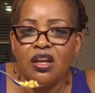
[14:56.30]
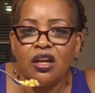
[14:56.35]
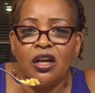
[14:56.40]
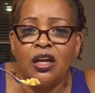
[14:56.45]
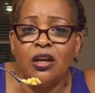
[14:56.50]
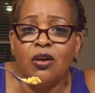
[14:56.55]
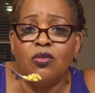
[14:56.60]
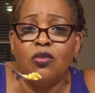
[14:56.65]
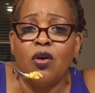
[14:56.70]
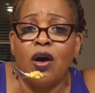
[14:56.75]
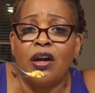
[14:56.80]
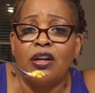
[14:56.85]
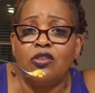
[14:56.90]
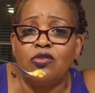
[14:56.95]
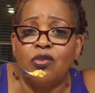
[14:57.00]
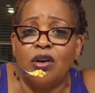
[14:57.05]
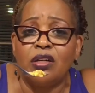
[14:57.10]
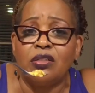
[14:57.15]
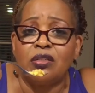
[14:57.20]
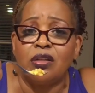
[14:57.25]
He don't know how to
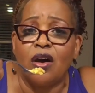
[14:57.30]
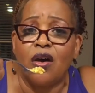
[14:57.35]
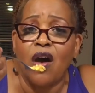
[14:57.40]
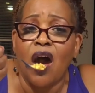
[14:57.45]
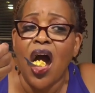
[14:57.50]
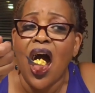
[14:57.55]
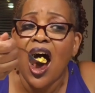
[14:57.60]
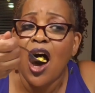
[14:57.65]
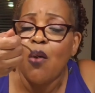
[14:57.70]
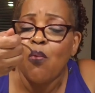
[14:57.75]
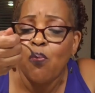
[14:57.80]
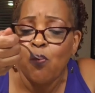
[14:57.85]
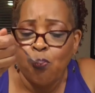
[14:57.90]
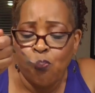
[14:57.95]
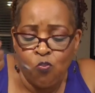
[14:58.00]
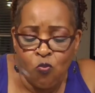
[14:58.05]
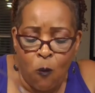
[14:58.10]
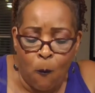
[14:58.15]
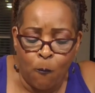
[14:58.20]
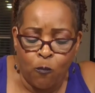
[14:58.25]
dress though.
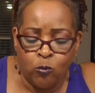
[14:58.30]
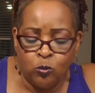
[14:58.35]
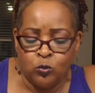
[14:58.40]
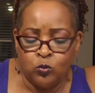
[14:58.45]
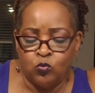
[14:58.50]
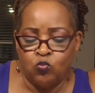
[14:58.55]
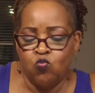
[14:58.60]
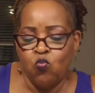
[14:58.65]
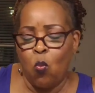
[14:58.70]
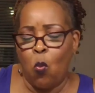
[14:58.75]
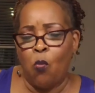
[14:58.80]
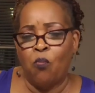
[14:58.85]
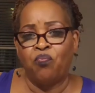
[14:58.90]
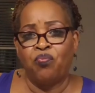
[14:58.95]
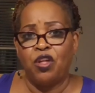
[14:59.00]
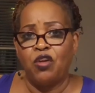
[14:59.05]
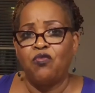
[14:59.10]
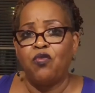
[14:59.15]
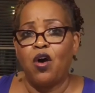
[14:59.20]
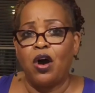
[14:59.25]

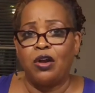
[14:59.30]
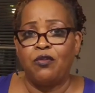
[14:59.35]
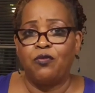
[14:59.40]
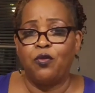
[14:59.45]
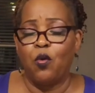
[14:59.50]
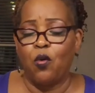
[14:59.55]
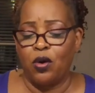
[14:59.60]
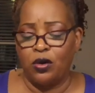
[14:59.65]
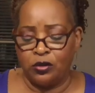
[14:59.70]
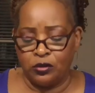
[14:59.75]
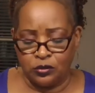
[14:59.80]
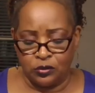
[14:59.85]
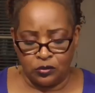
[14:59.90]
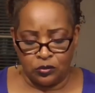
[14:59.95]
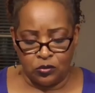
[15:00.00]
He's 44.